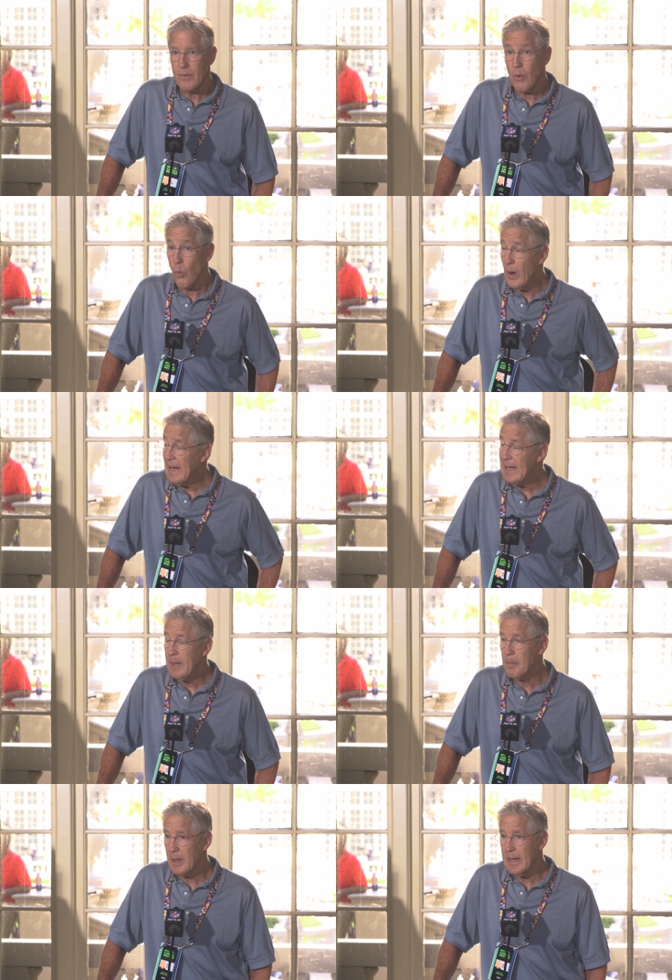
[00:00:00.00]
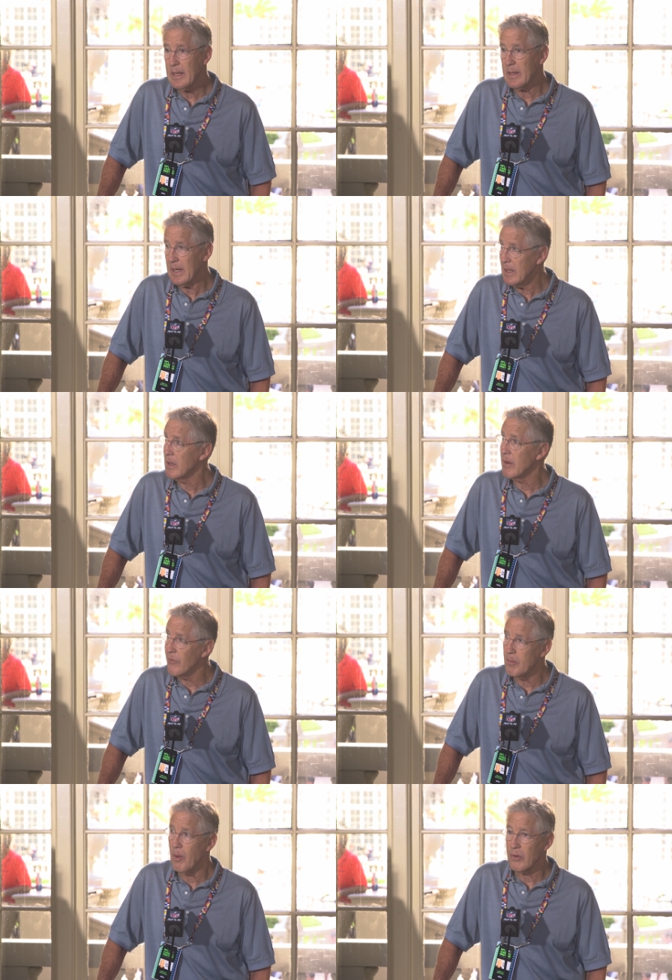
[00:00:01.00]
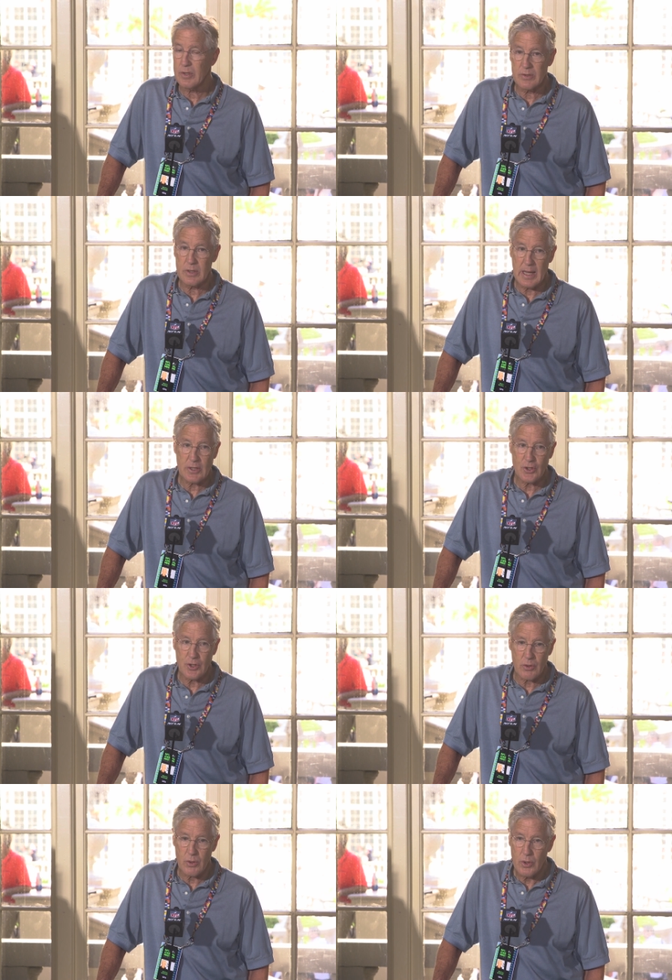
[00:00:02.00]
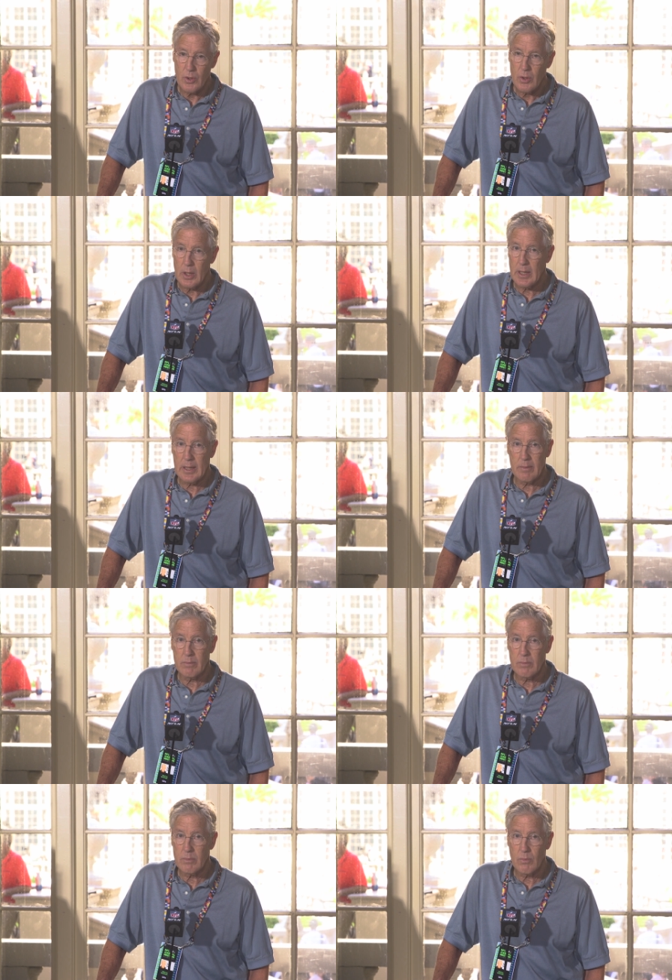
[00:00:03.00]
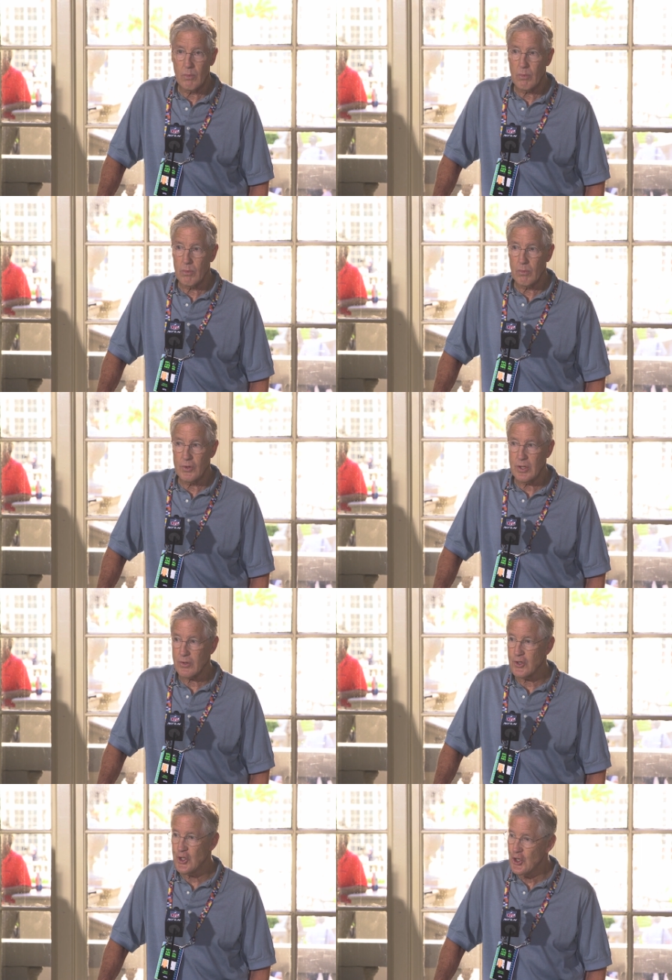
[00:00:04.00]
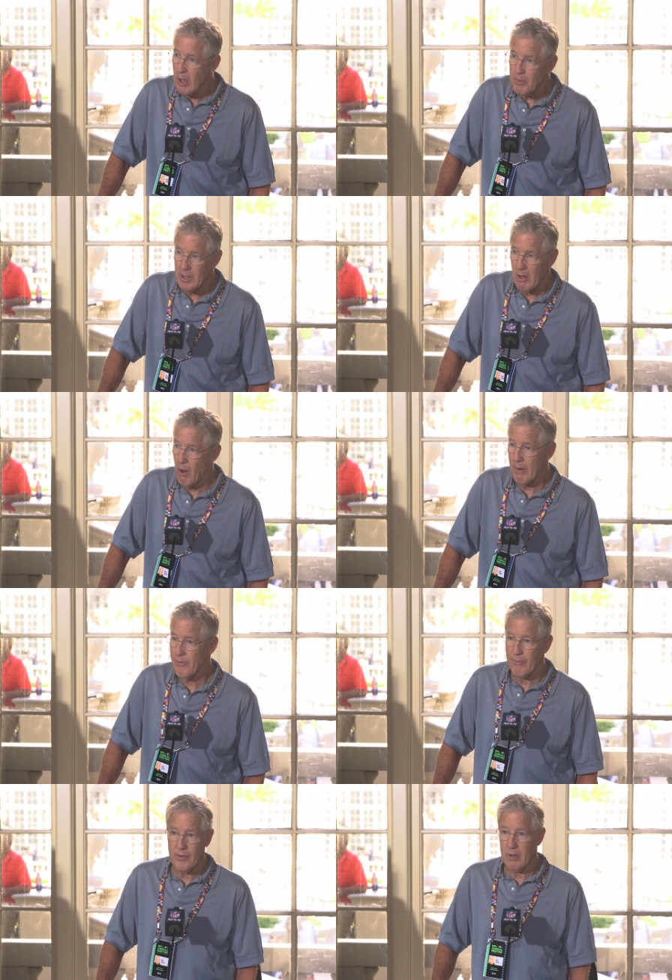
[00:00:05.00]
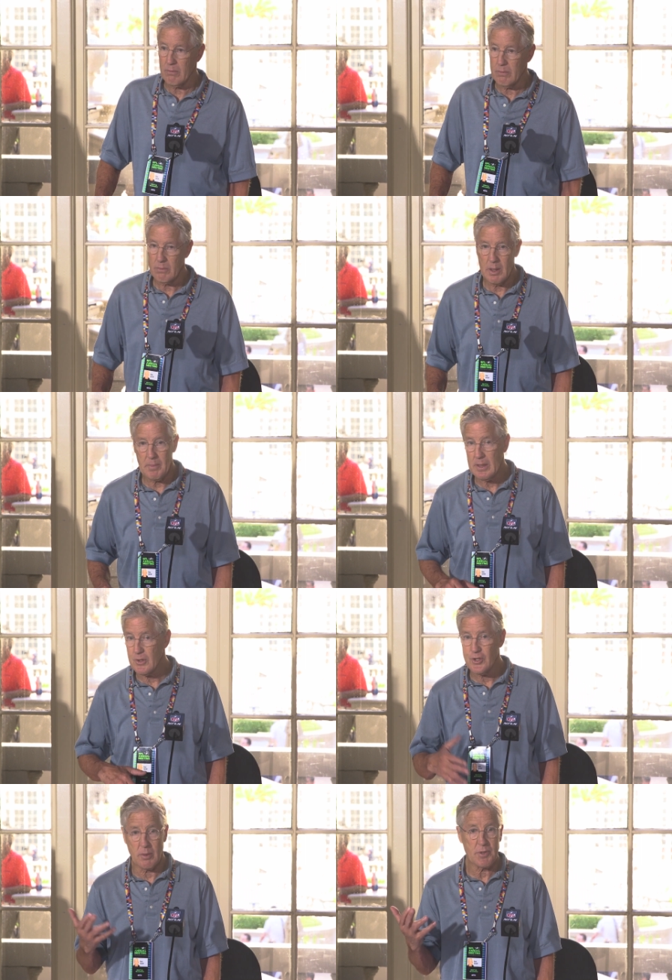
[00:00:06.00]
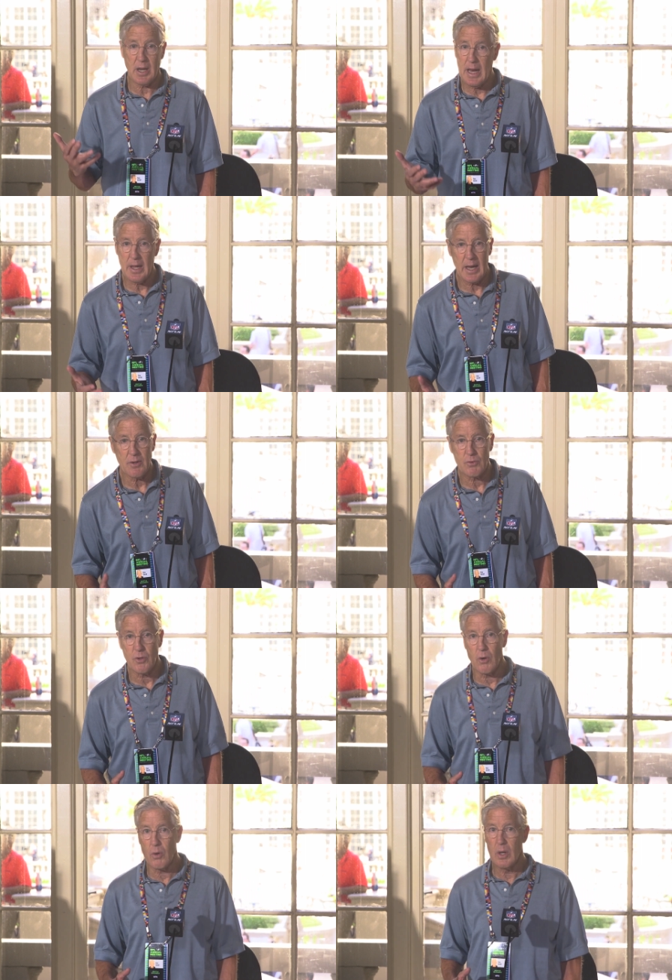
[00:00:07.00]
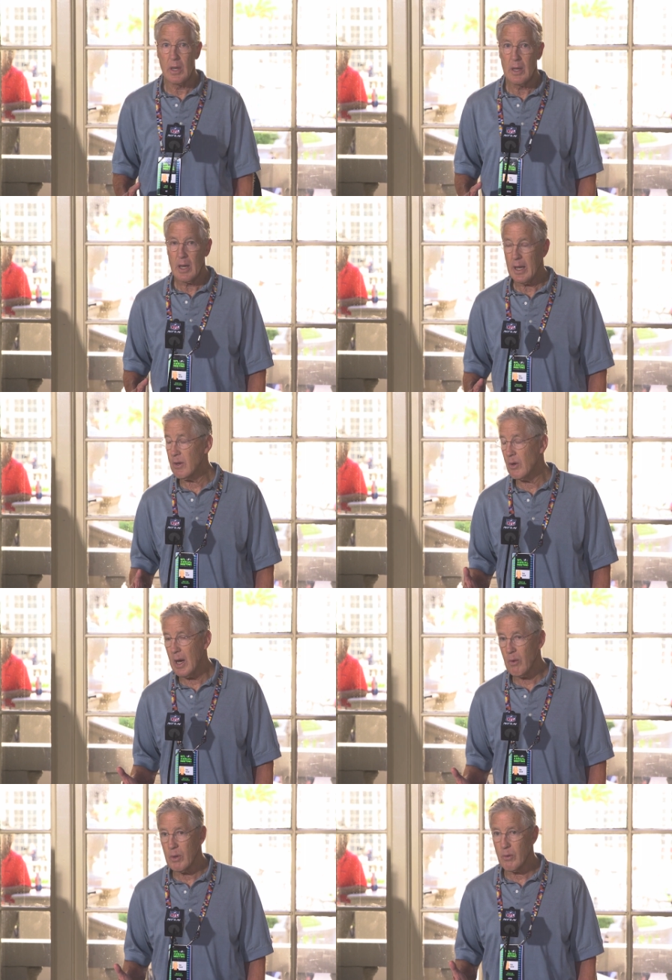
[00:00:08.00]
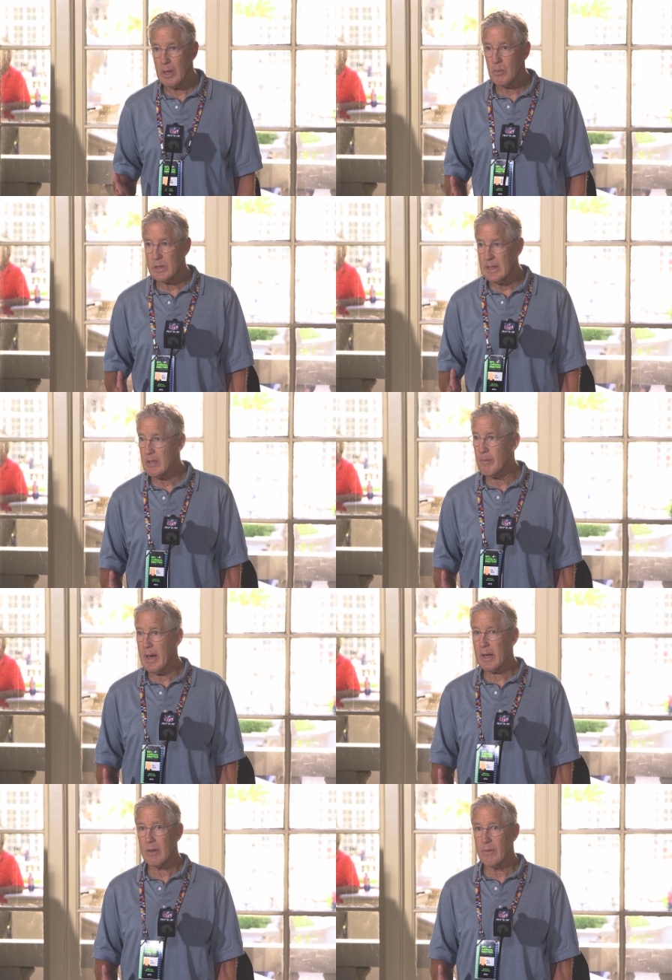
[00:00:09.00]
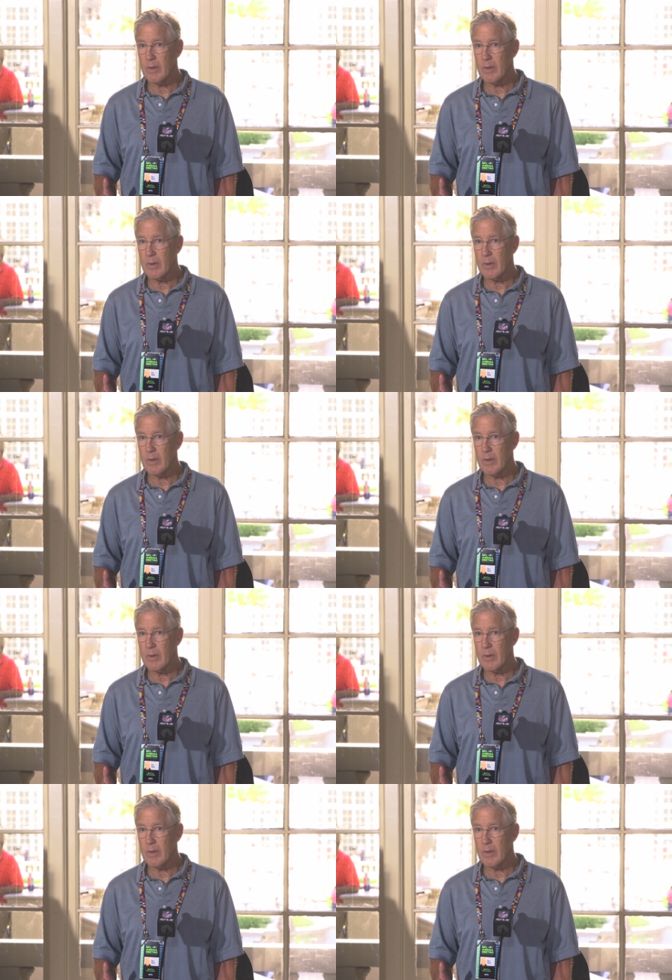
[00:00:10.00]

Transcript: the way he played at the end of the football season last year um, just jumped off the film. I mean, it jumped. I, I don't know. I don't know how we were able to get him back.